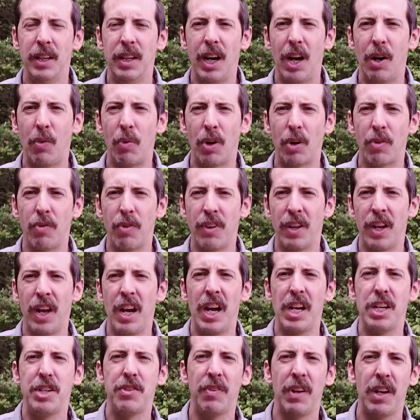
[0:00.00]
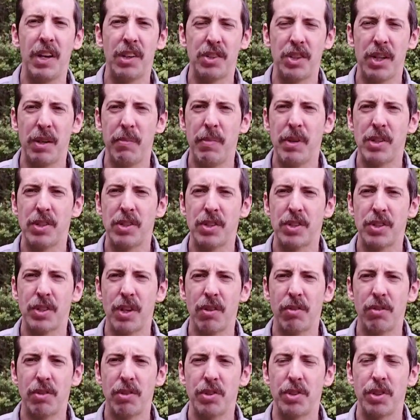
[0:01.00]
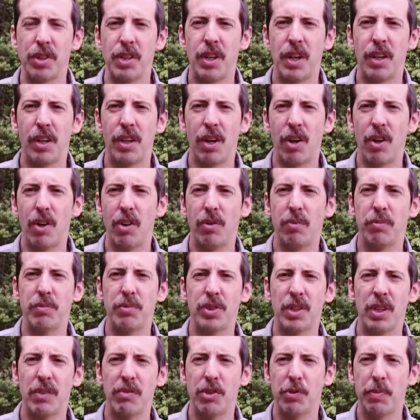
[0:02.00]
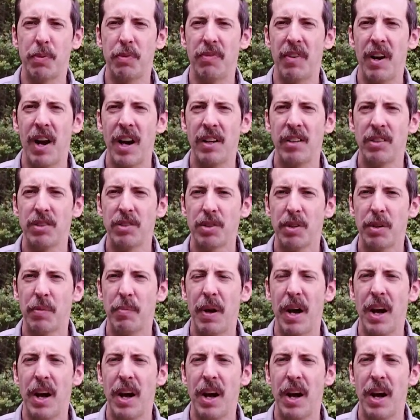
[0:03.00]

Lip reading: I work with HVAC business owners and other home service providers